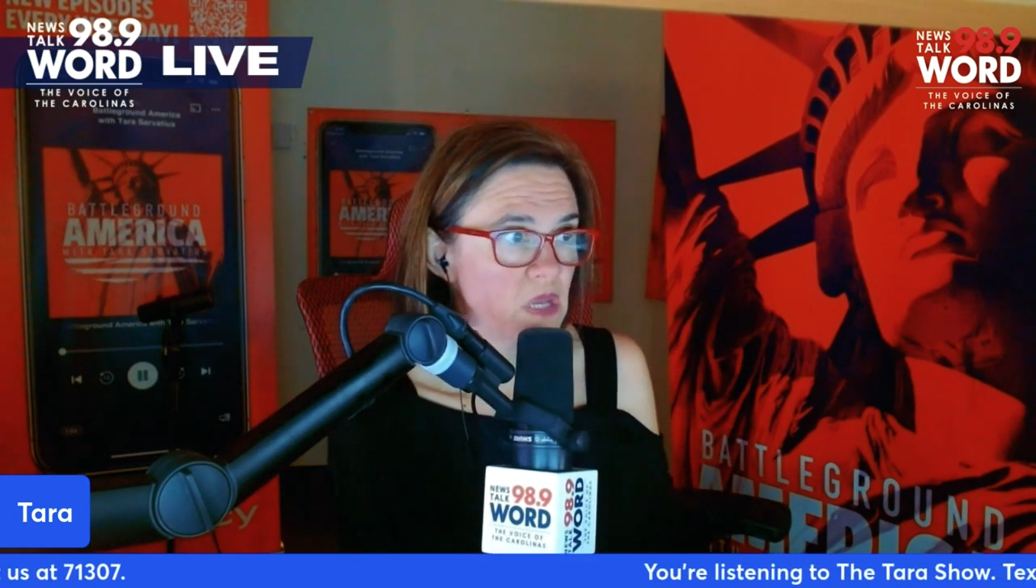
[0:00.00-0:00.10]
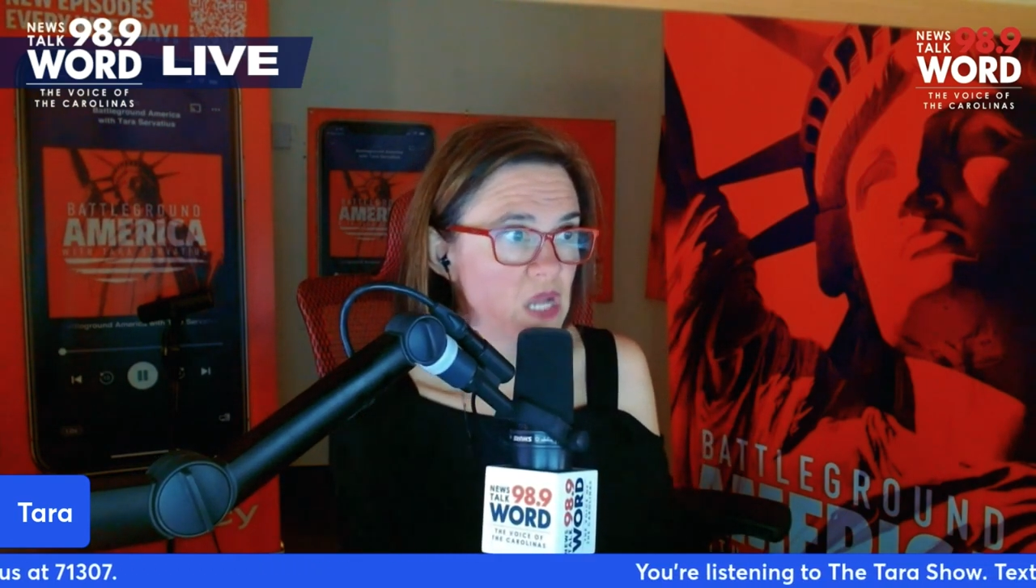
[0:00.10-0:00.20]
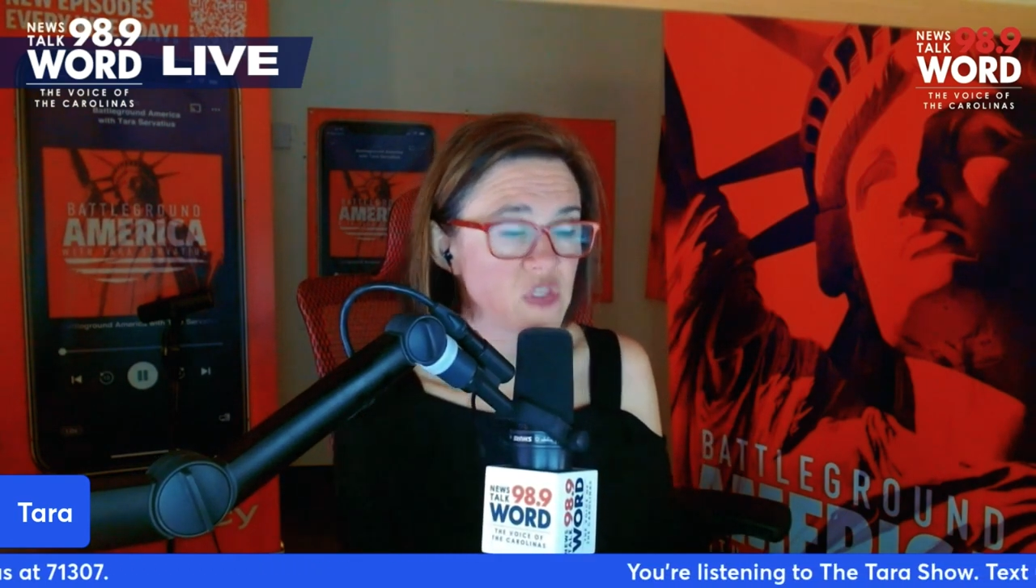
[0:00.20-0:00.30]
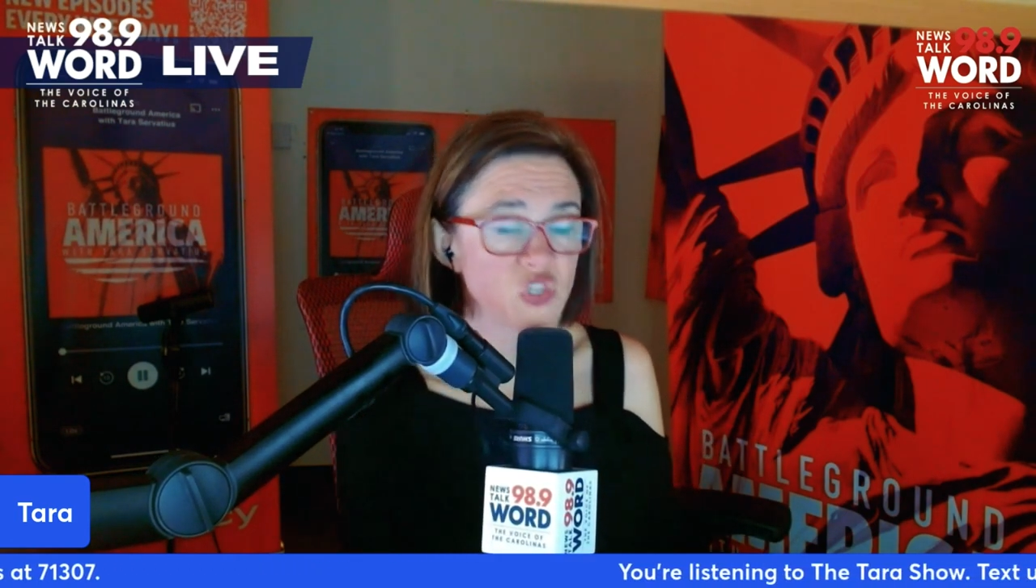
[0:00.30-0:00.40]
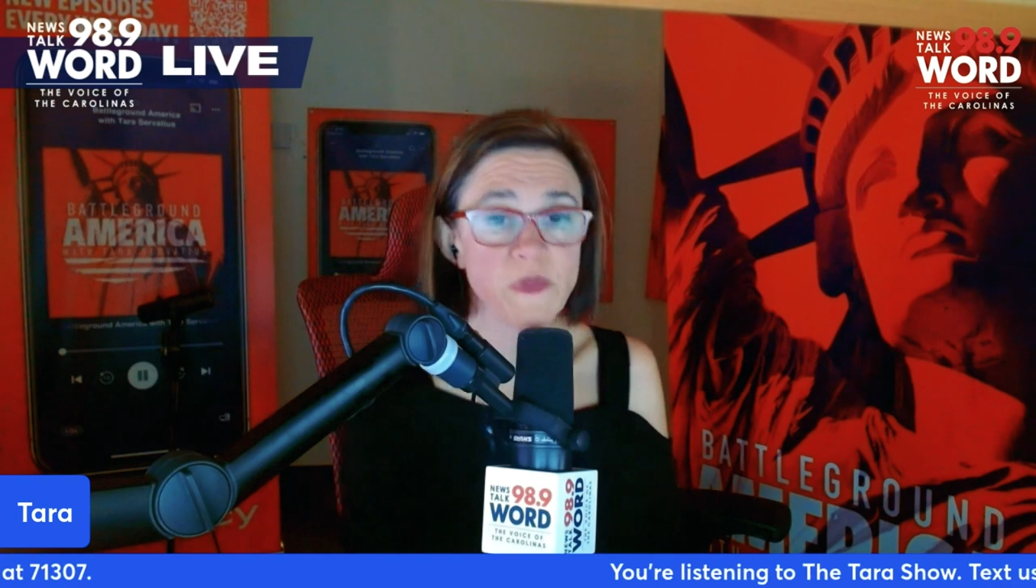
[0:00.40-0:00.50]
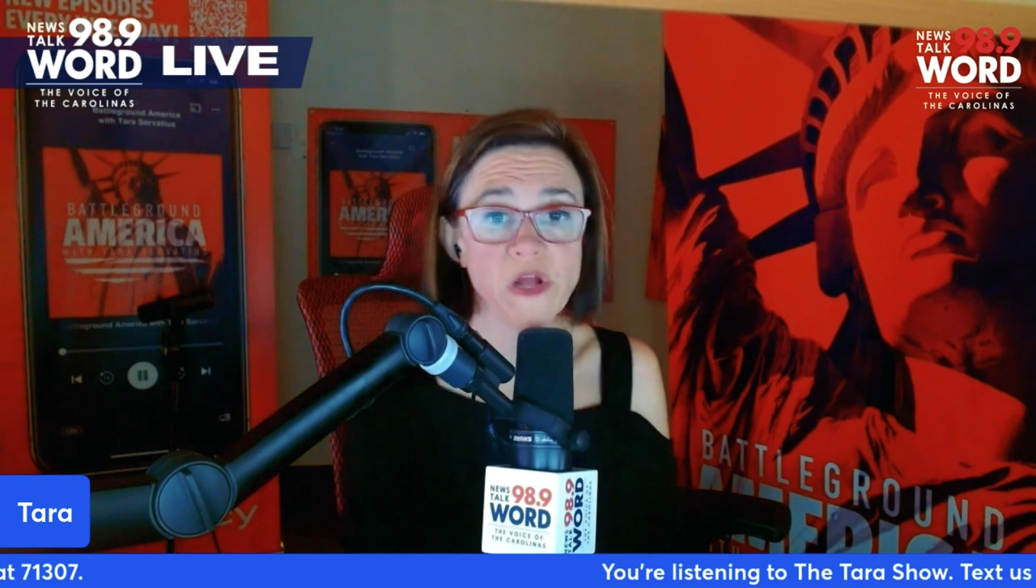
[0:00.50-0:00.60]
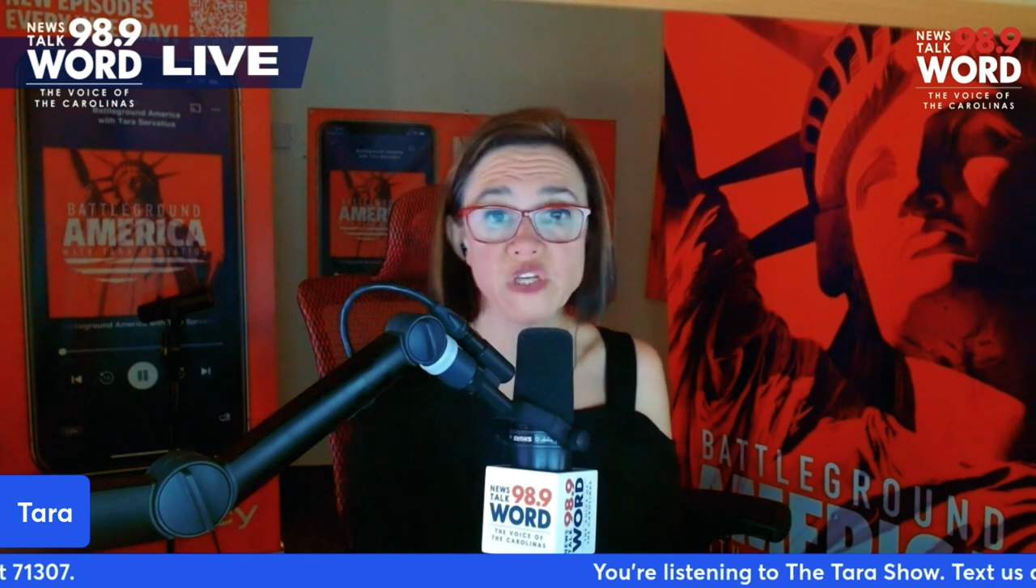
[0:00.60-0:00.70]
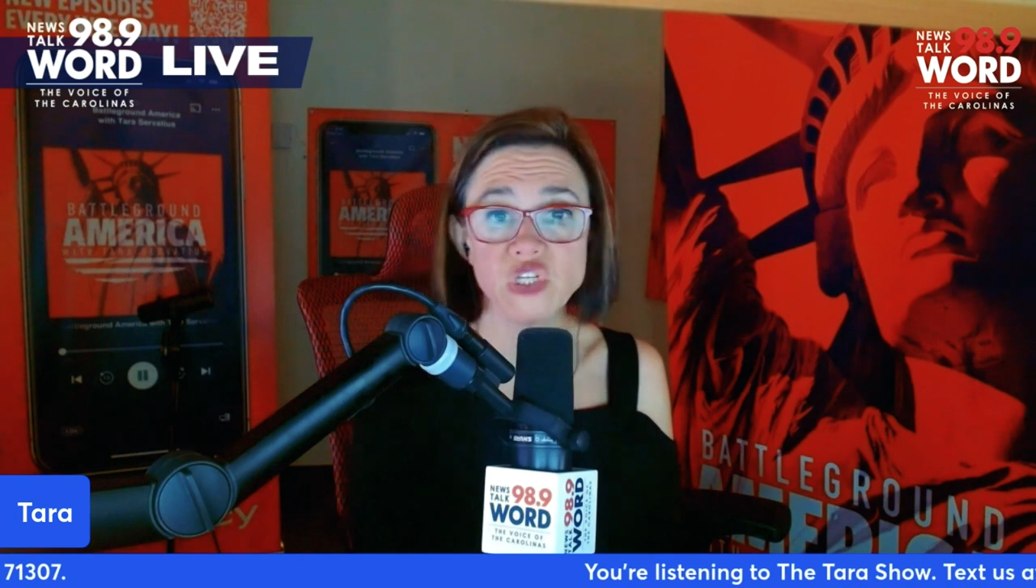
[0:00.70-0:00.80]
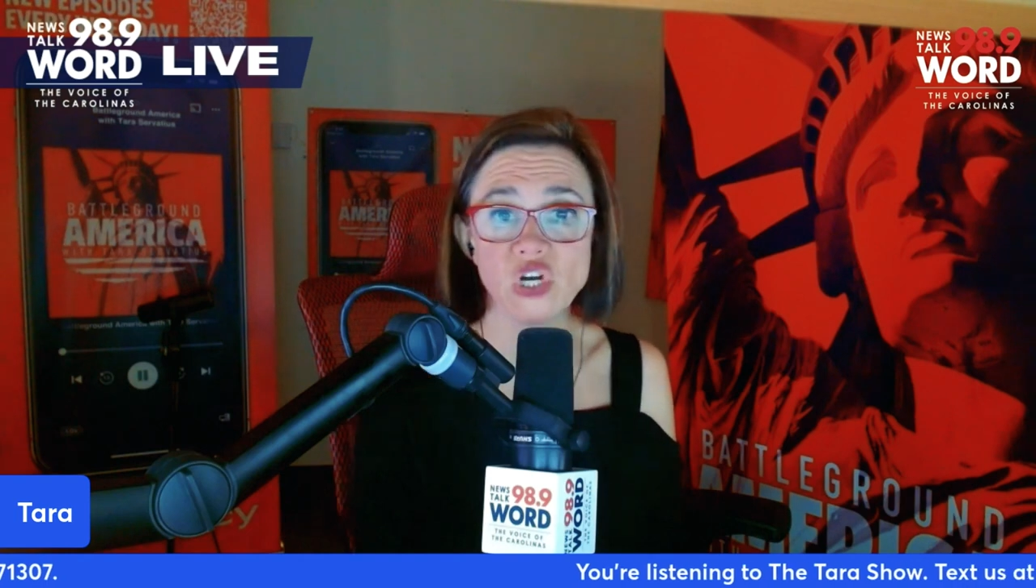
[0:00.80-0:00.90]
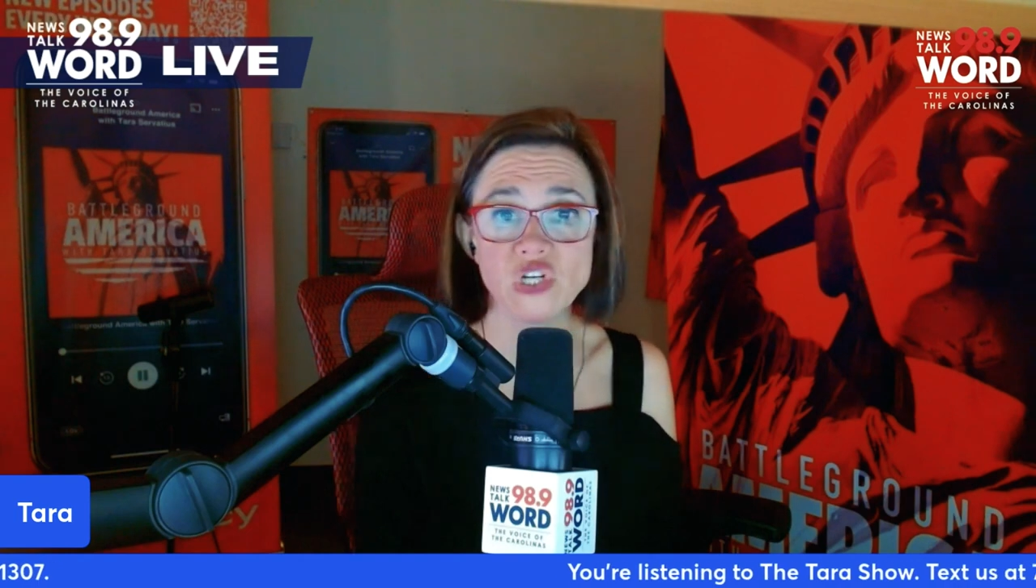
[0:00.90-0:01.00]
On the
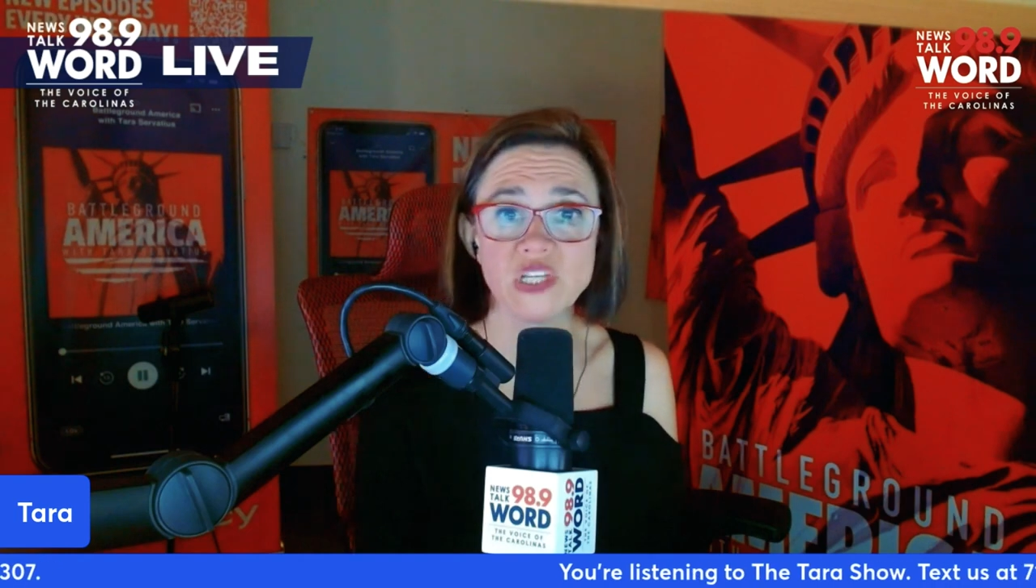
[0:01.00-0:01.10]
smallest charge,